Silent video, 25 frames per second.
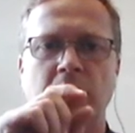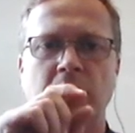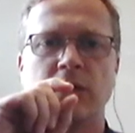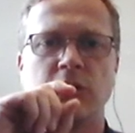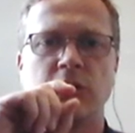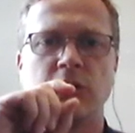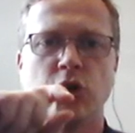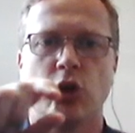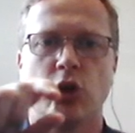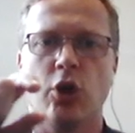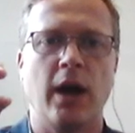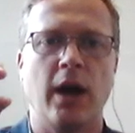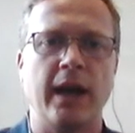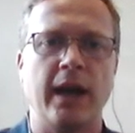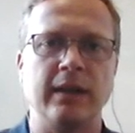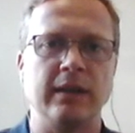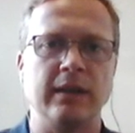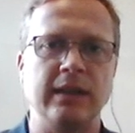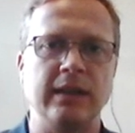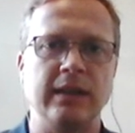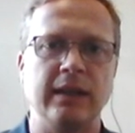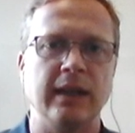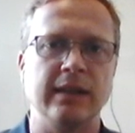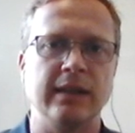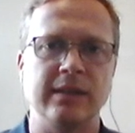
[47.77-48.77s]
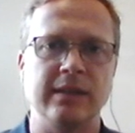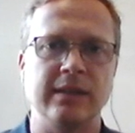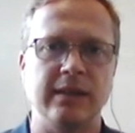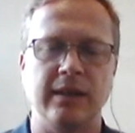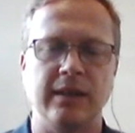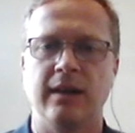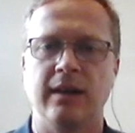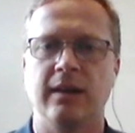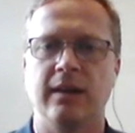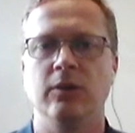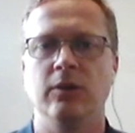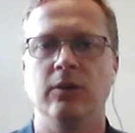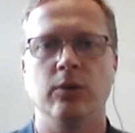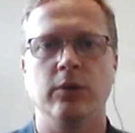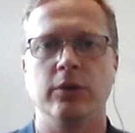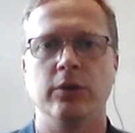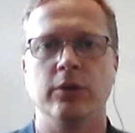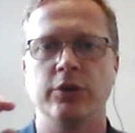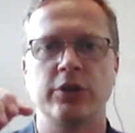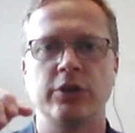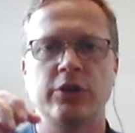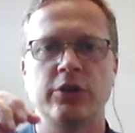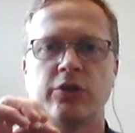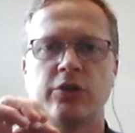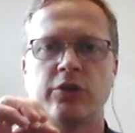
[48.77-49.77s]
July DNCL or
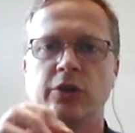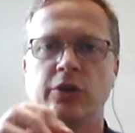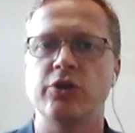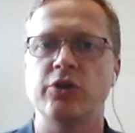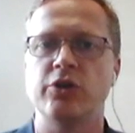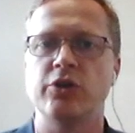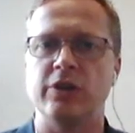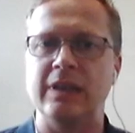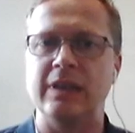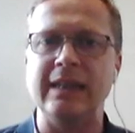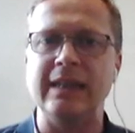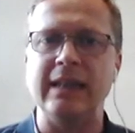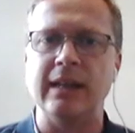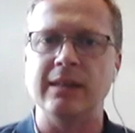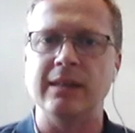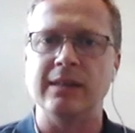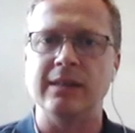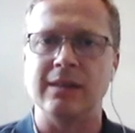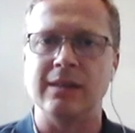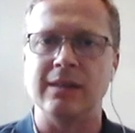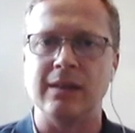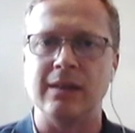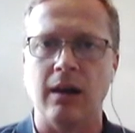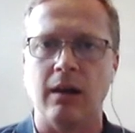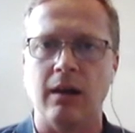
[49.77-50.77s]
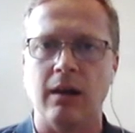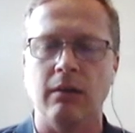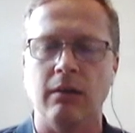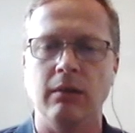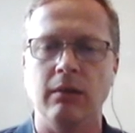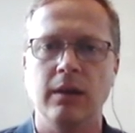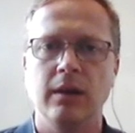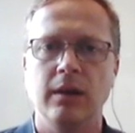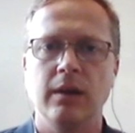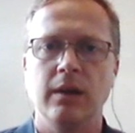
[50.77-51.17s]
just search DNCL